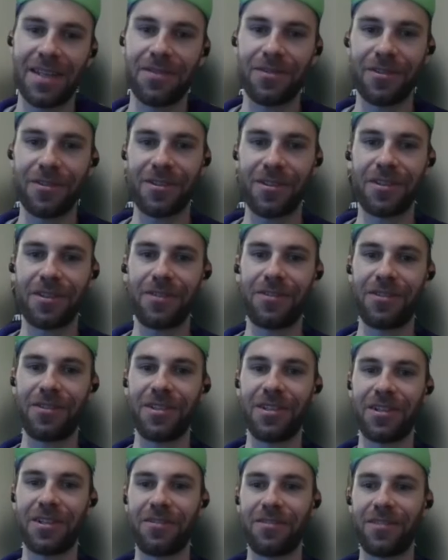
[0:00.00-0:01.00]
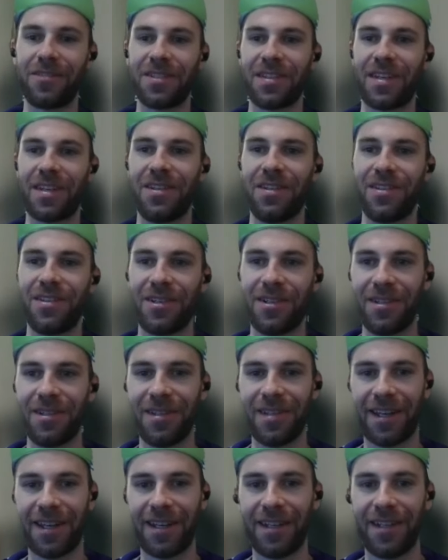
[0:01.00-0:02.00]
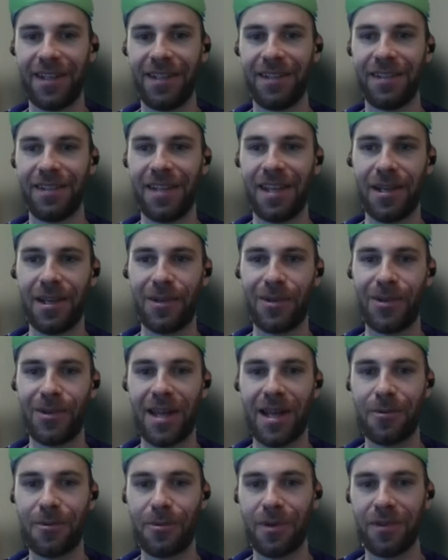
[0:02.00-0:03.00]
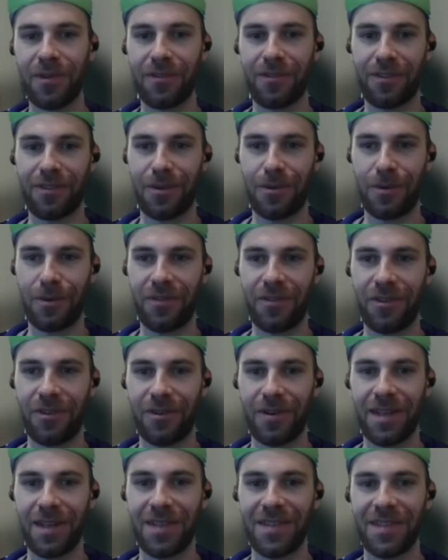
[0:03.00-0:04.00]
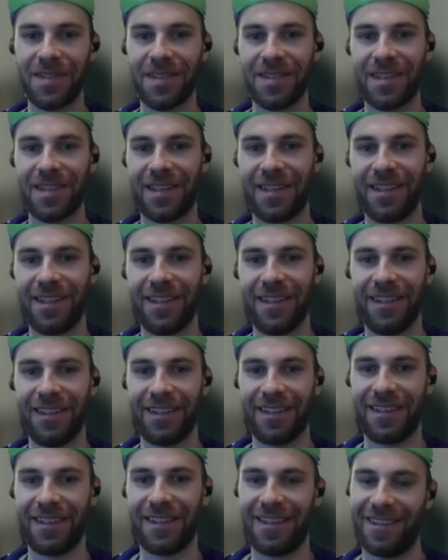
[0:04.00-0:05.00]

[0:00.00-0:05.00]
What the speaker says: thanks for the conversation, and yeah, good luck with your races and